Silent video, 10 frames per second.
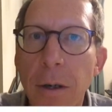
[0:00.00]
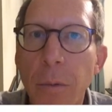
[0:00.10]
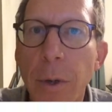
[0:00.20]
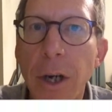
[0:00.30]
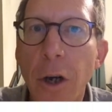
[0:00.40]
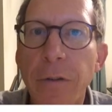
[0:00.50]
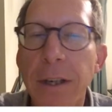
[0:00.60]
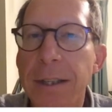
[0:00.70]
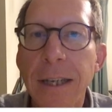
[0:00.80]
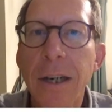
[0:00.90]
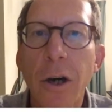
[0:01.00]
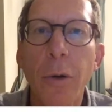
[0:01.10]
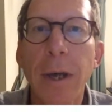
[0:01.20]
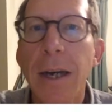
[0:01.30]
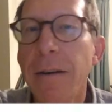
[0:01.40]
We know that 0
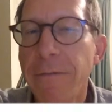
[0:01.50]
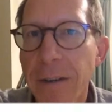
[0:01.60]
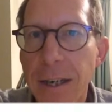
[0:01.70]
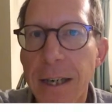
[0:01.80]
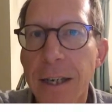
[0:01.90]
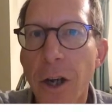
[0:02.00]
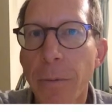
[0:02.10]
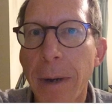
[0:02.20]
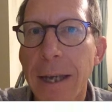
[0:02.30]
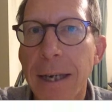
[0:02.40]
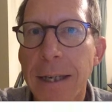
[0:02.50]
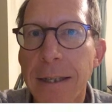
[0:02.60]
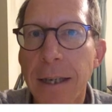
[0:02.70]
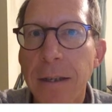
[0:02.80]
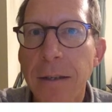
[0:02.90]
and infinity don't make any
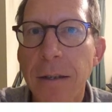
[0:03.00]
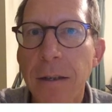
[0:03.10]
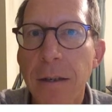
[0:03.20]
sense.